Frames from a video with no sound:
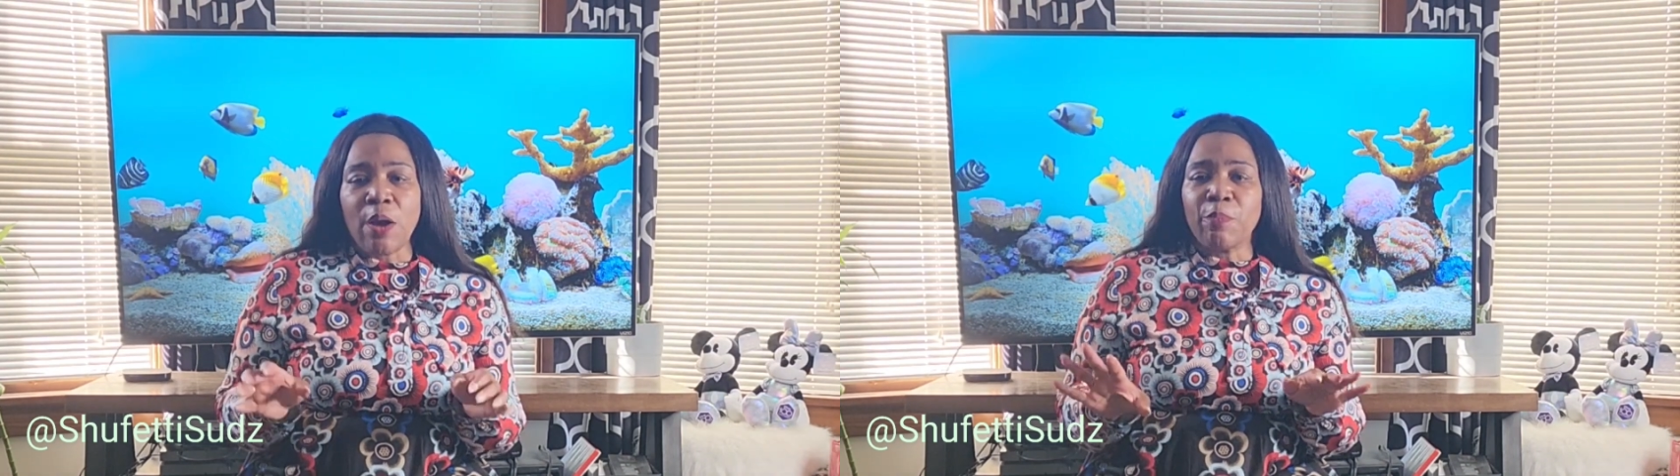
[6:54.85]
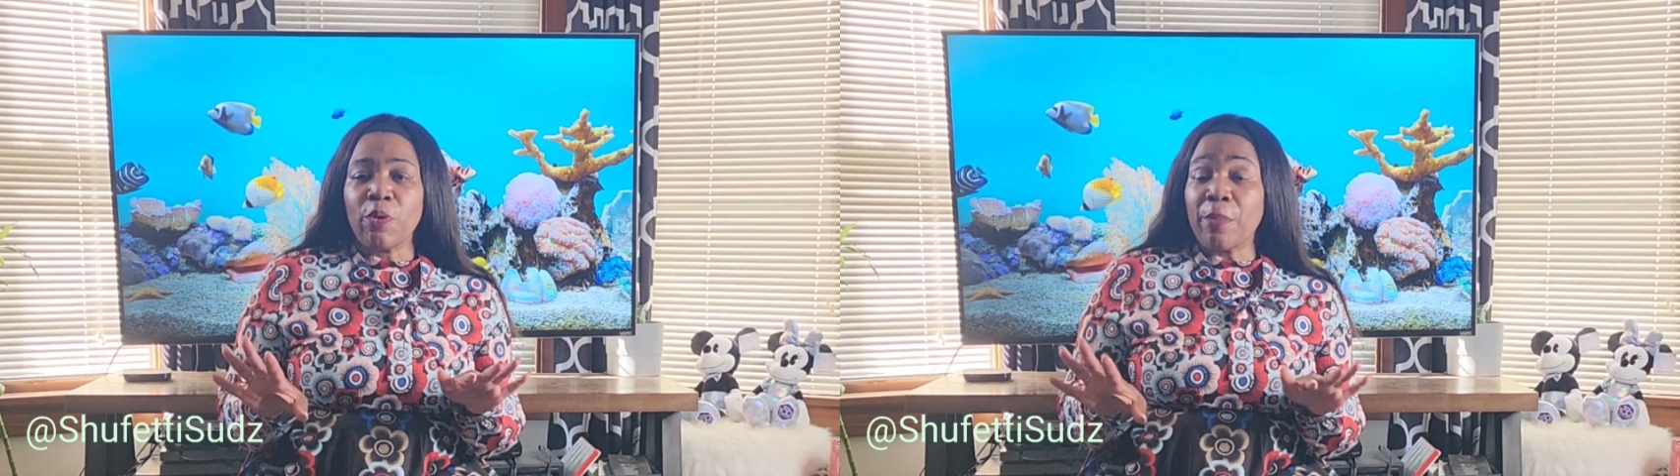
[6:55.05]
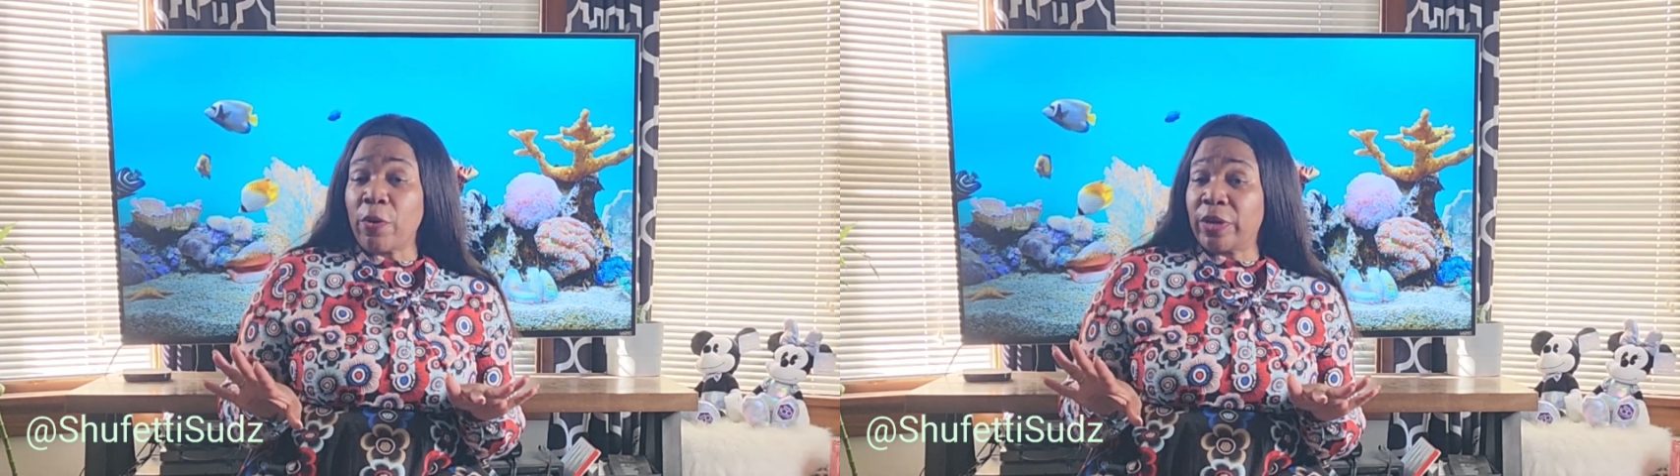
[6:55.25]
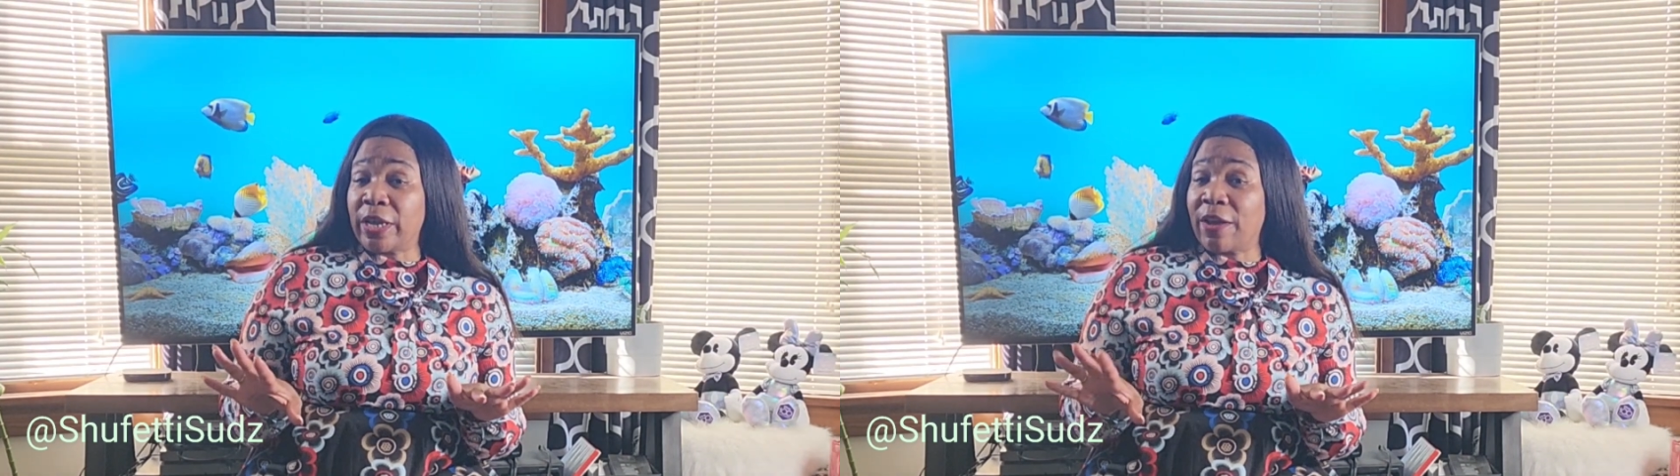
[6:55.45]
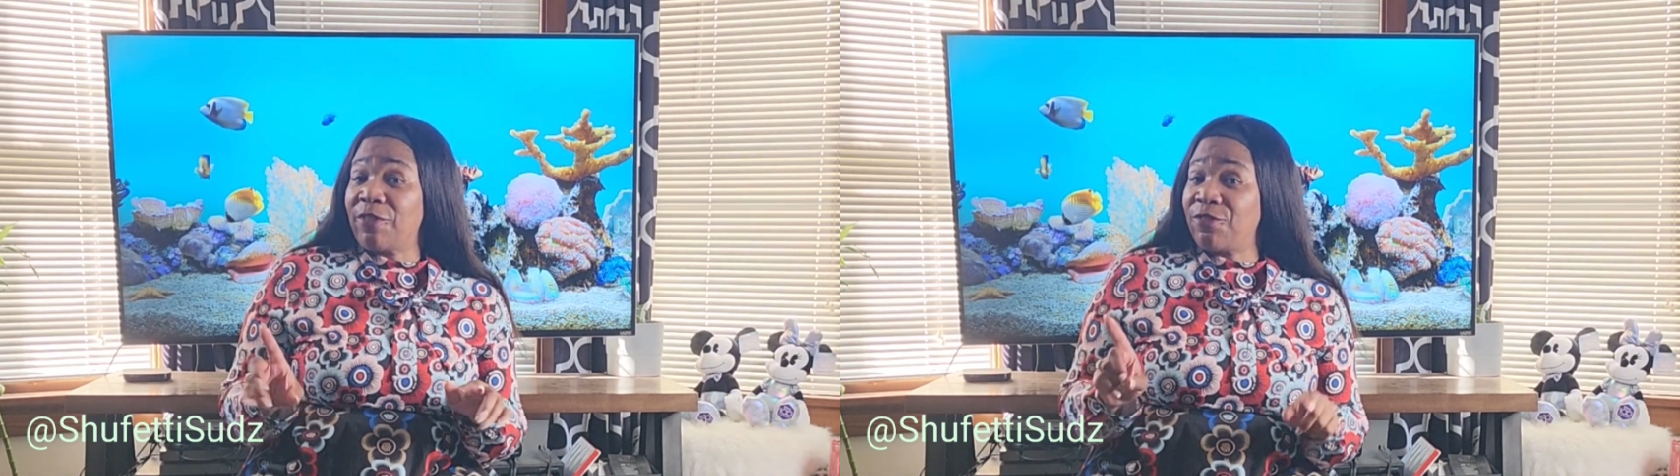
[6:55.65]

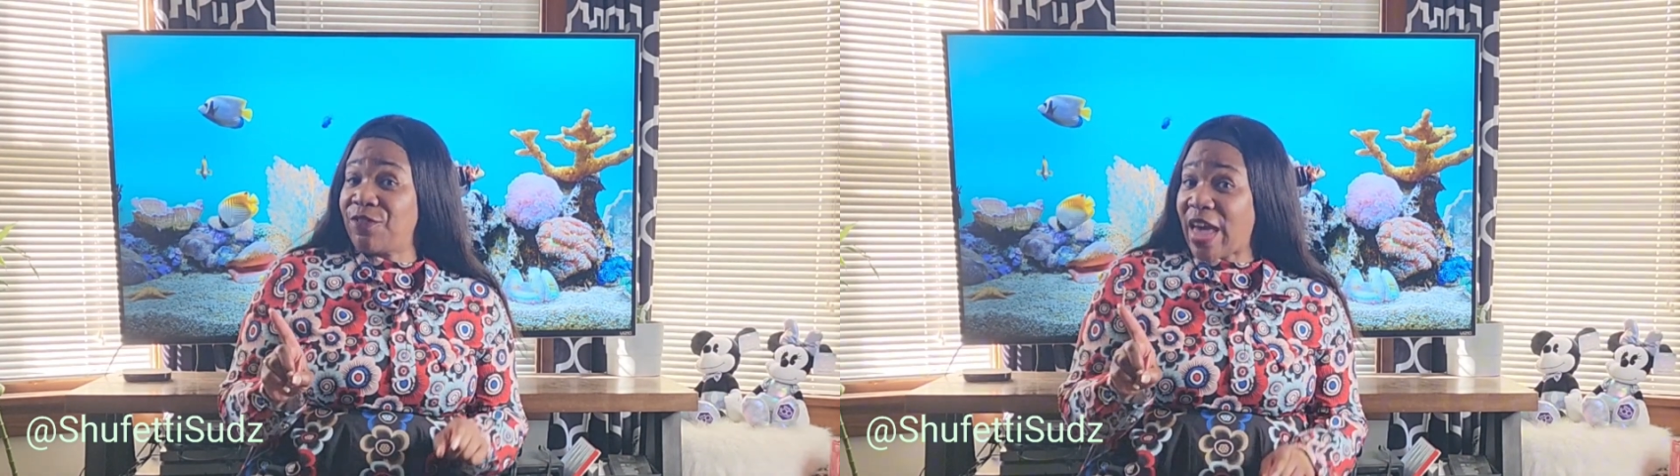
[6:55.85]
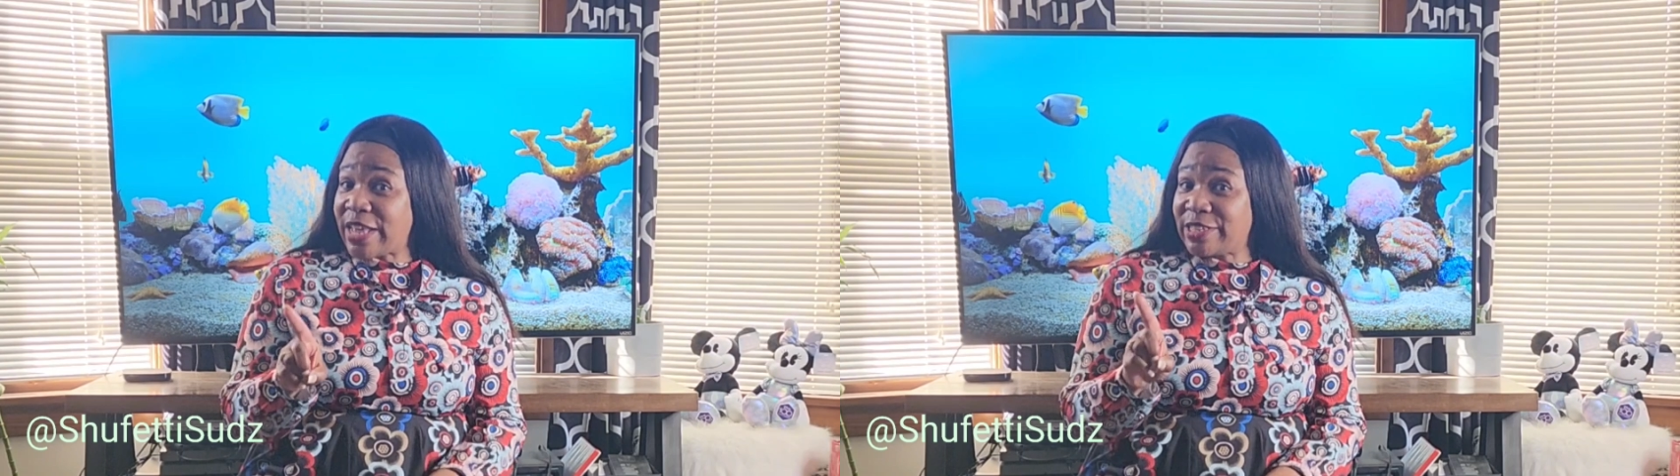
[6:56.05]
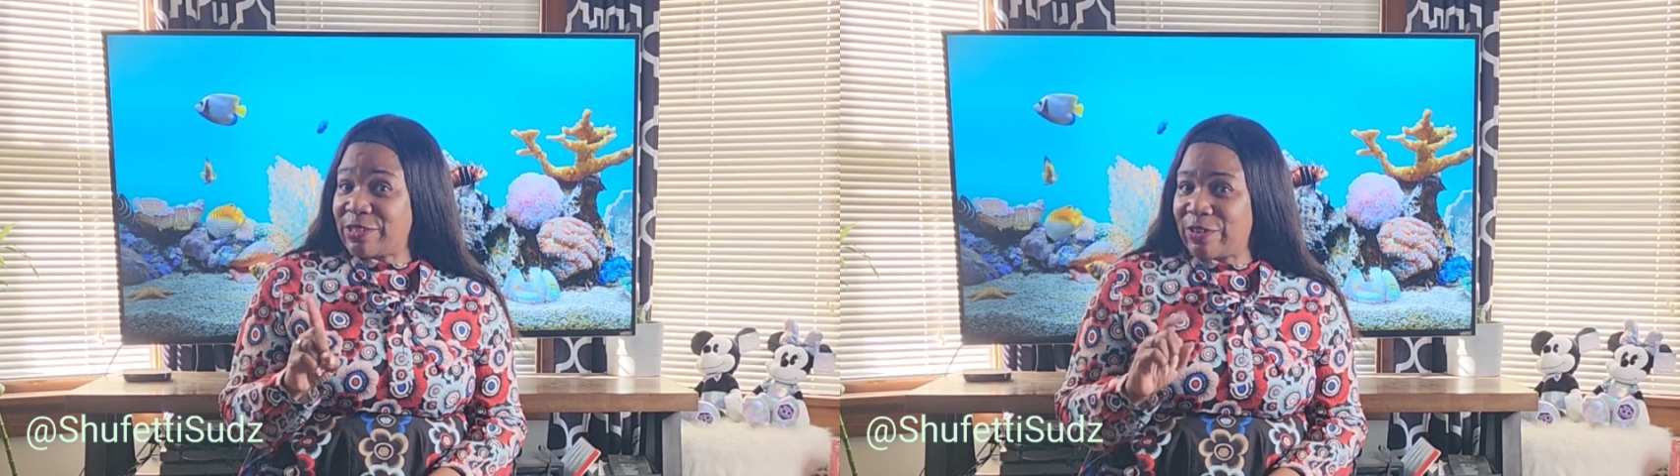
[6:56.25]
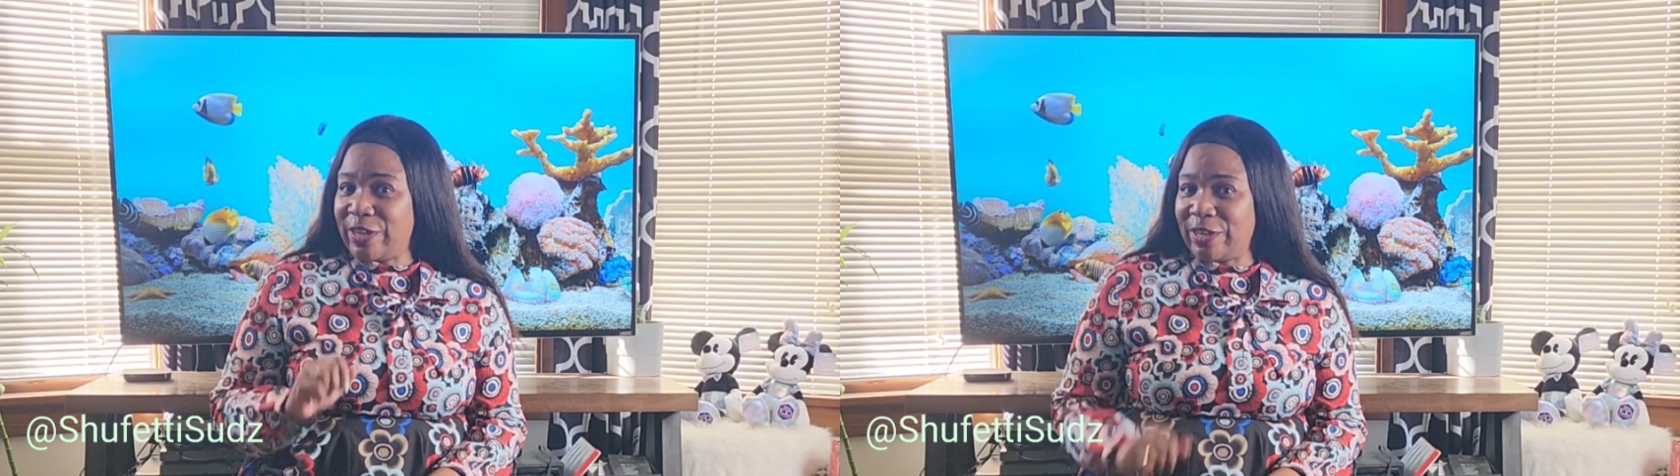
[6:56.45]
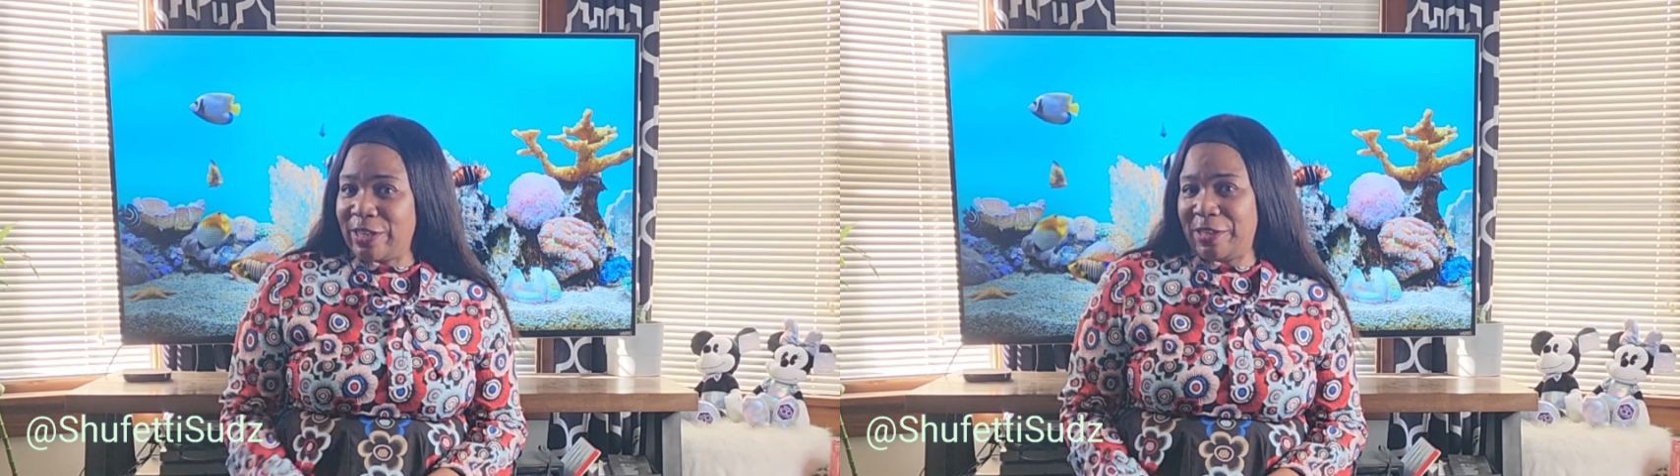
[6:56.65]
promoting faster
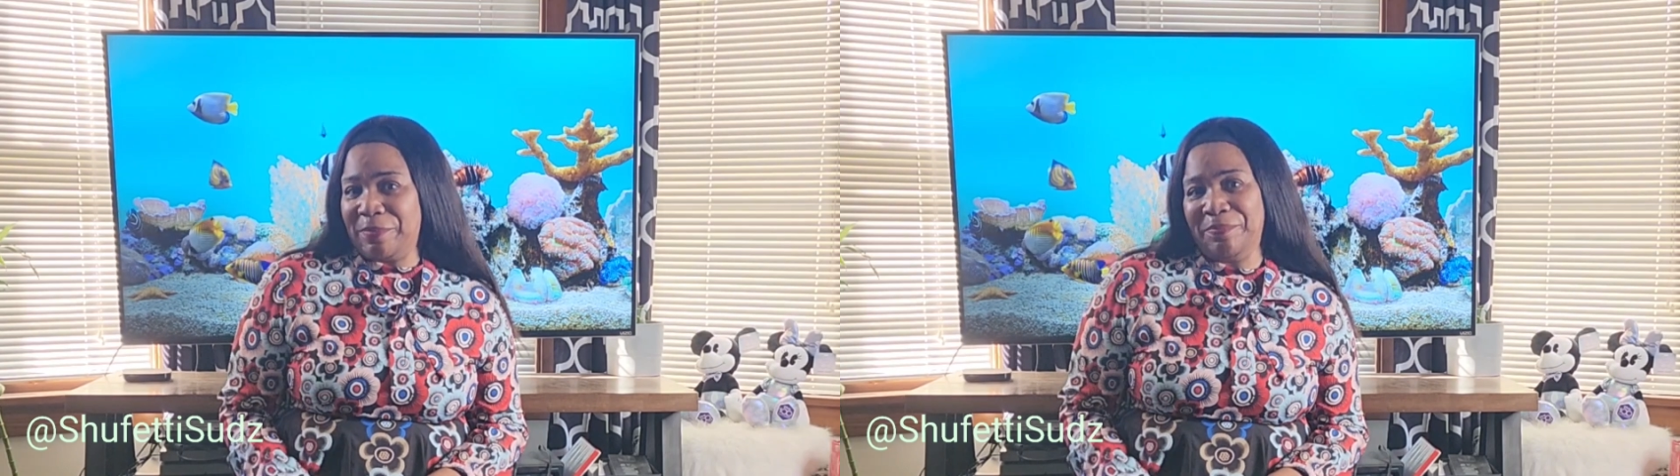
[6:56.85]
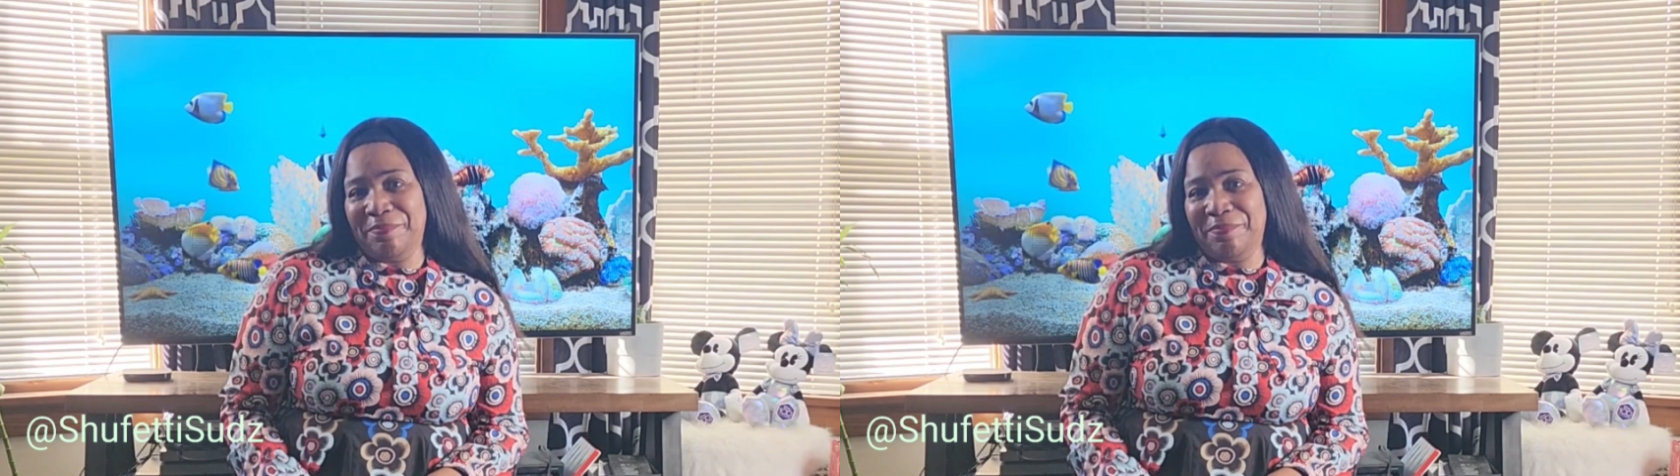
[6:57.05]
healing.